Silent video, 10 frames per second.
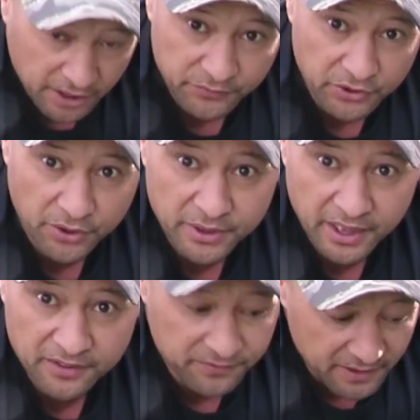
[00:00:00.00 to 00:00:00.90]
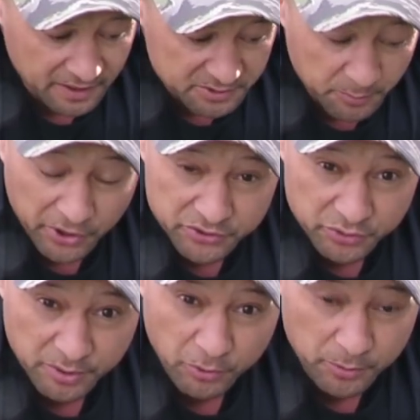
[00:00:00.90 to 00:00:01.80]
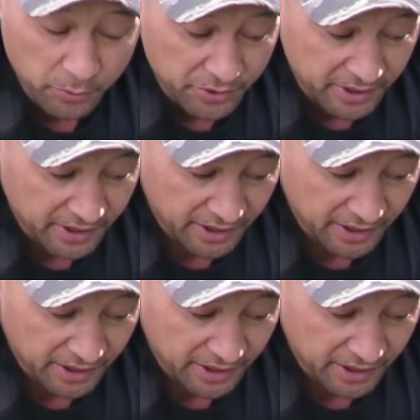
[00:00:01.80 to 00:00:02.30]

If you don't have spikes on your bipod,